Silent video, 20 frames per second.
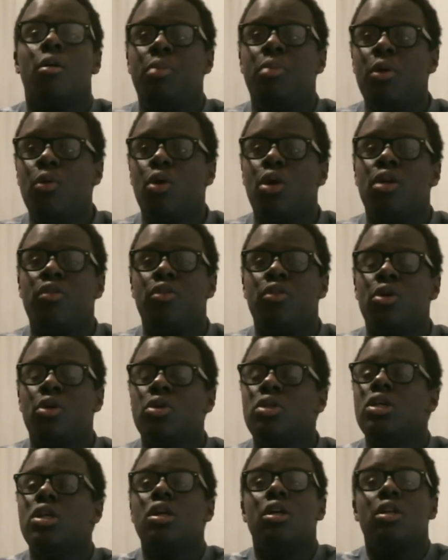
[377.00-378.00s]
one of
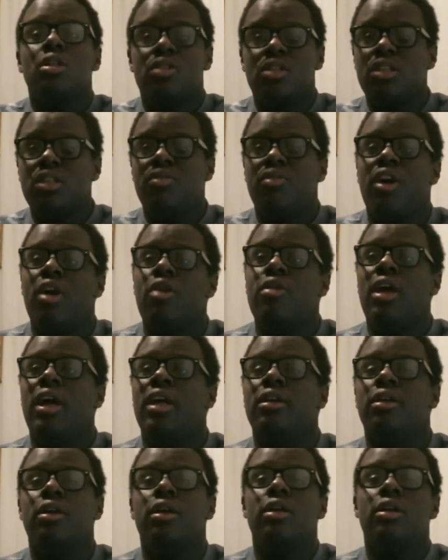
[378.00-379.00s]
those till the very end.
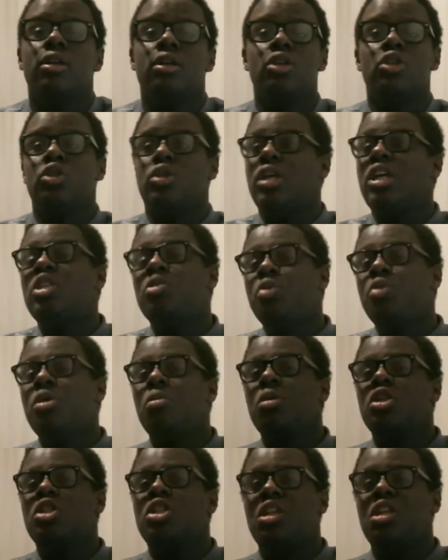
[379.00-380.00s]
So that's pretty
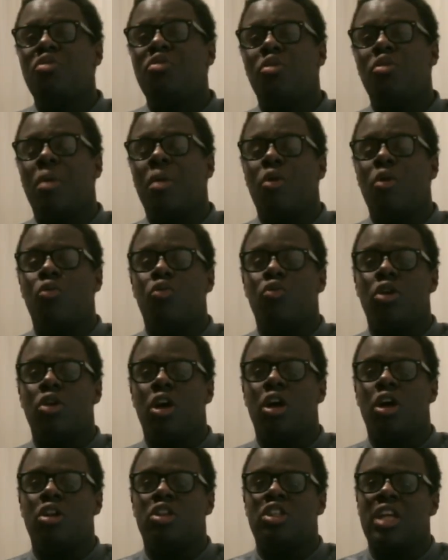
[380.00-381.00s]
much it for my
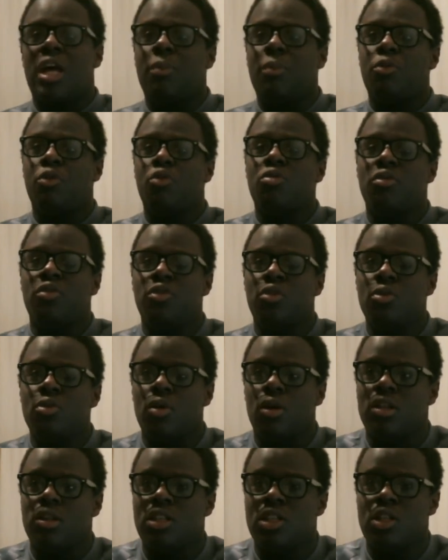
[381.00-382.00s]
chapter review
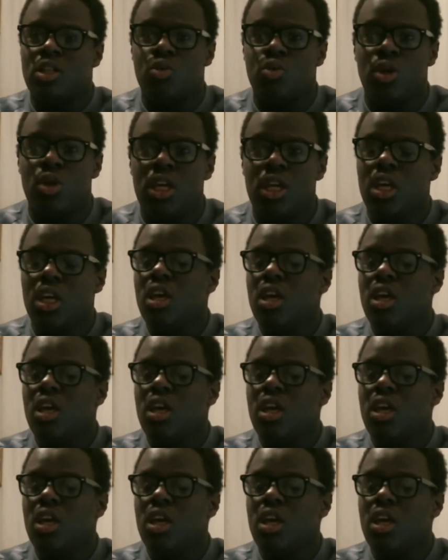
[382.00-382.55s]
this week.